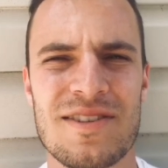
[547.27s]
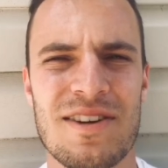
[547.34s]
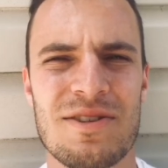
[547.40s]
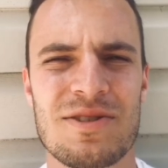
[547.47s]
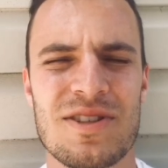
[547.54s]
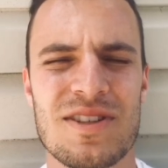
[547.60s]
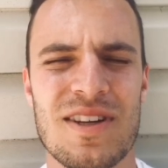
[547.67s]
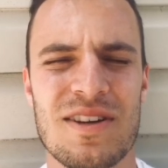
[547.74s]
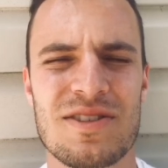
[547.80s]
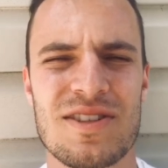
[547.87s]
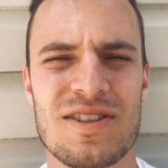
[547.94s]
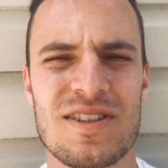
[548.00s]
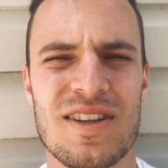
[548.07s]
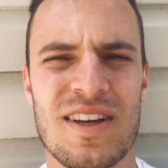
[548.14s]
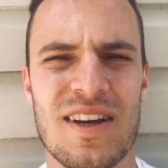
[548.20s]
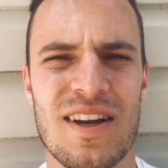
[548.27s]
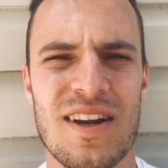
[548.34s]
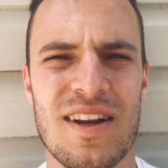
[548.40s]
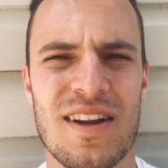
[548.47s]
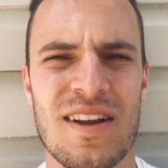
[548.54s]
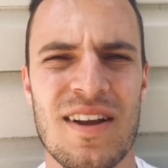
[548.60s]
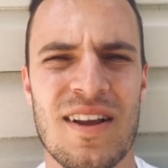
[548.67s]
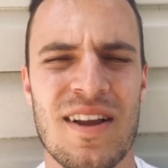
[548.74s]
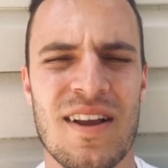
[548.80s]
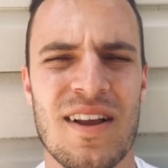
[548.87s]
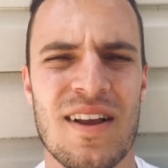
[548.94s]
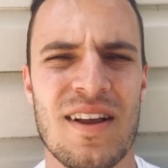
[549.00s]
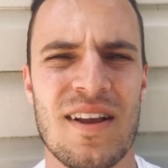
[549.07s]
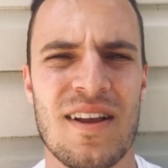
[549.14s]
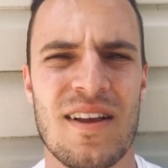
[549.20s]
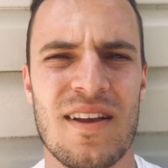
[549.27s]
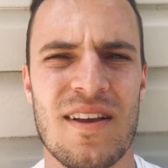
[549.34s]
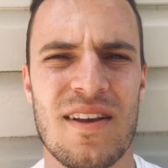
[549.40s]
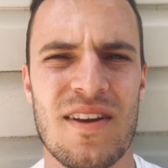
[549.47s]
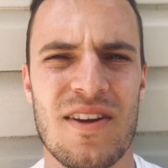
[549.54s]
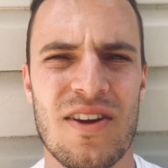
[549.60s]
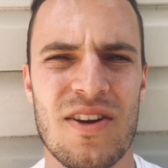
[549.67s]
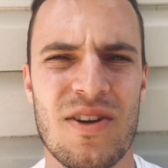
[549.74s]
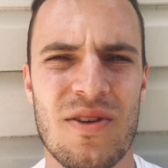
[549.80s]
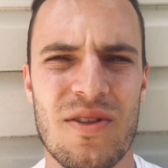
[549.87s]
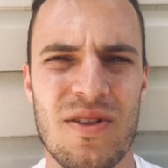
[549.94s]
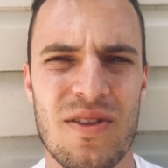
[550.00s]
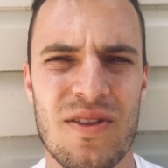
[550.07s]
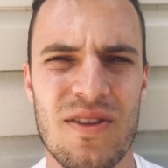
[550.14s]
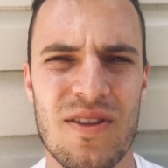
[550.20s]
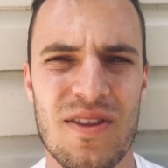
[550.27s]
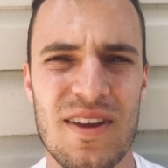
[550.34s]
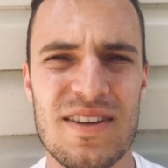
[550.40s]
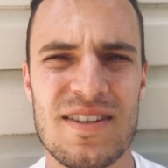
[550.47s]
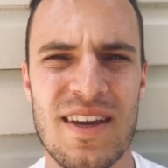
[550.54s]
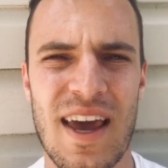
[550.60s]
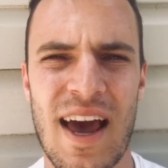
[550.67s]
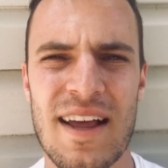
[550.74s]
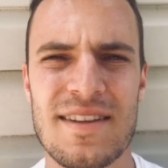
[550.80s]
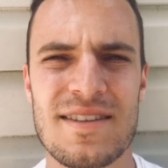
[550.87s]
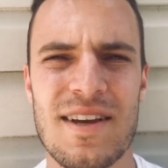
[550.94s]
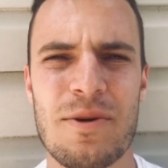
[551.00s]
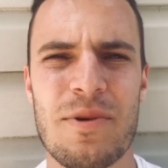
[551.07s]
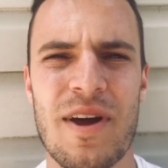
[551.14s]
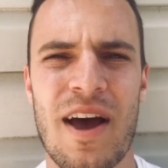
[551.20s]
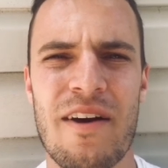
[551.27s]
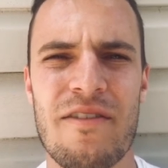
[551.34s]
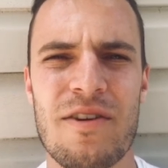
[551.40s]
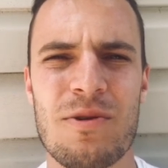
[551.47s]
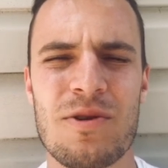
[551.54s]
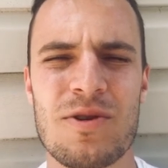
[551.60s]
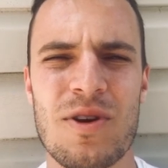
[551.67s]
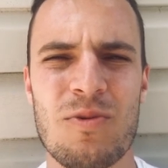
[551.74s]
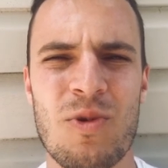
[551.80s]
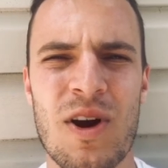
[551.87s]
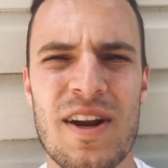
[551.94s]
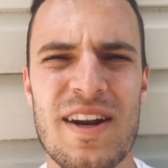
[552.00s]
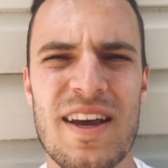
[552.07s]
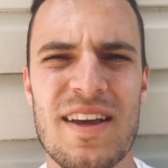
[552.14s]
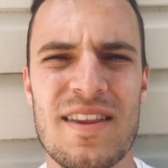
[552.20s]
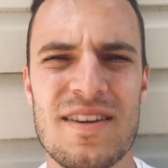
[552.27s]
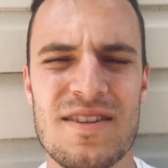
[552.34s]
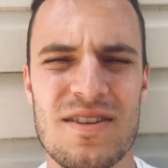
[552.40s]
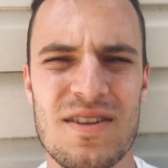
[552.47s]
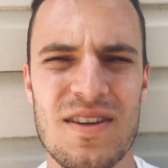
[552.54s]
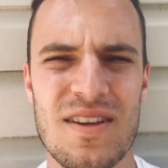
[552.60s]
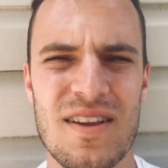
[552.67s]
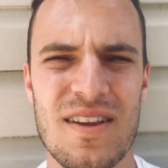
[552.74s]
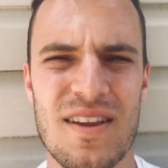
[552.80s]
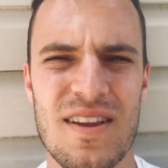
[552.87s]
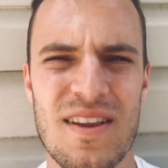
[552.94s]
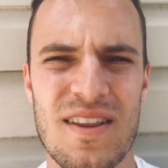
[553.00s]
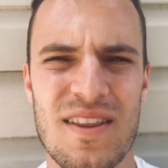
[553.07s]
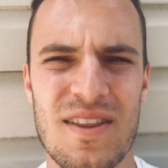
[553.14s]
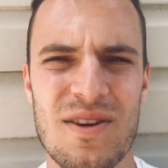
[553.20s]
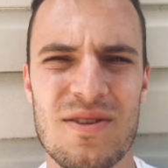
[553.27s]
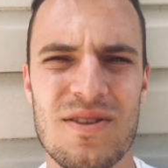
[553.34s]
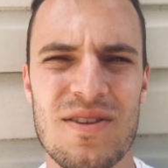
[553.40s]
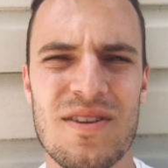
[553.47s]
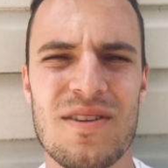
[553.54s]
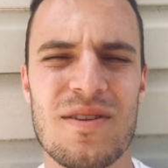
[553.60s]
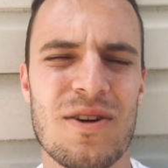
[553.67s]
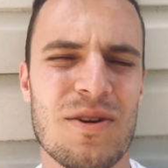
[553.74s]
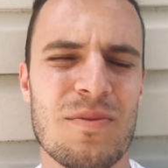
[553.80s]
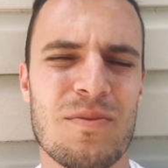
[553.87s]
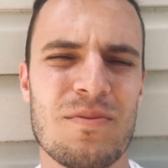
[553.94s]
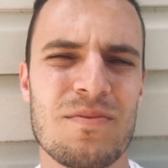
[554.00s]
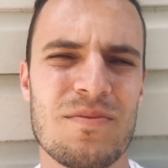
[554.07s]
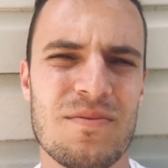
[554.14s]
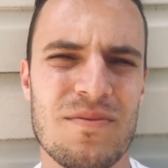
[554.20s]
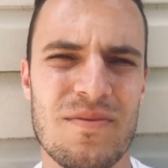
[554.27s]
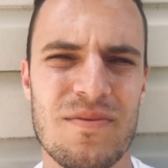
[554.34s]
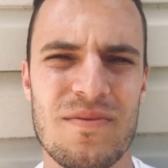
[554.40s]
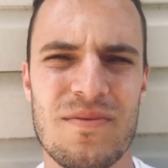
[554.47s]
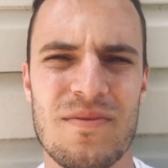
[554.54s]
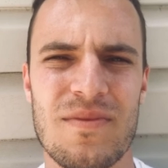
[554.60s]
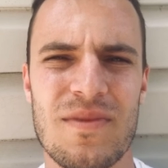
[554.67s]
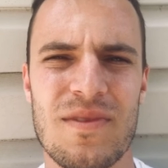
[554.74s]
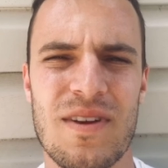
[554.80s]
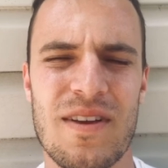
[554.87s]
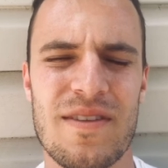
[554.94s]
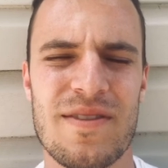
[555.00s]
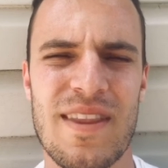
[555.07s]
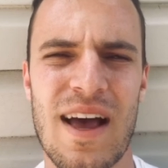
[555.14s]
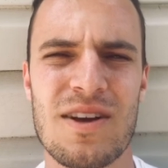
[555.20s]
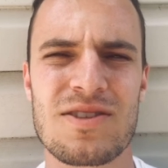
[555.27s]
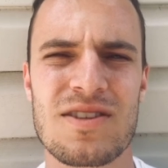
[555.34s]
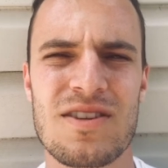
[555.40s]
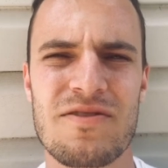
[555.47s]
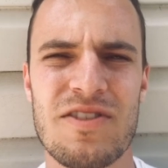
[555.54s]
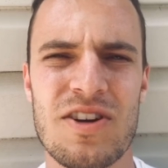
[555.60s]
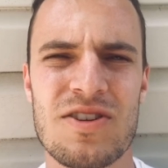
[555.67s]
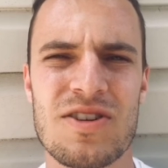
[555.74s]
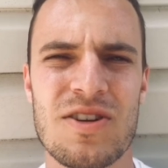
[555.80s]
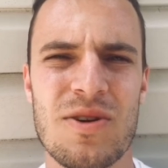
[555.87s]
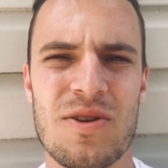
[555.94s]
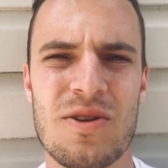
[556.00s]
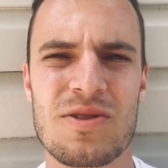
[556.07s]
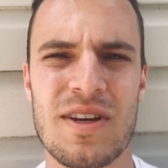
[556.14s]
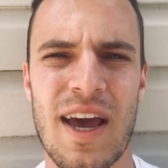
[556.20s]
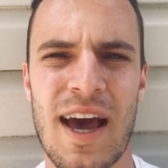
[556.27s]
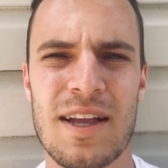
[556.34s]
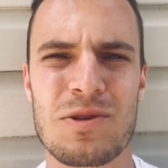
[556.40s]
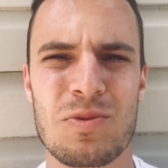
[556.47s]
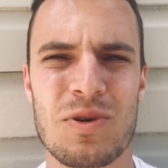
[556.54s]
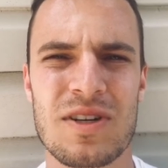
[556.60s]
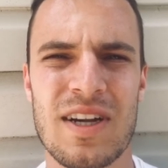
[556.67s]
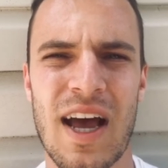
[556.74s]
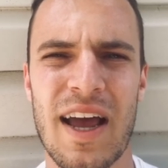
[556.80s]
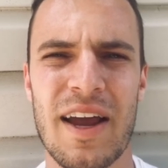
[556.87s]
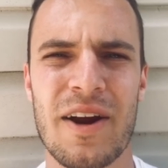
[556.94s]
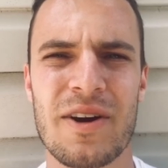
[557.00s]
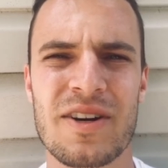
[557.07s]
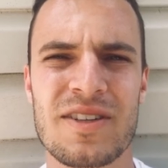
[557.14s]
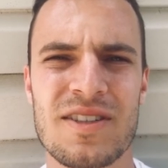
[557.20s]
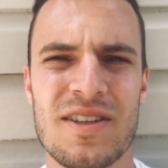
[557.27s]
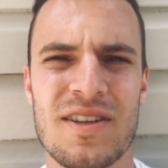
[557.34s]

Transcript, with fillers: So I was just I was just thinking, and you know, these cats that we have. It was one day this those or Thousands of years ago, those cats were tigers.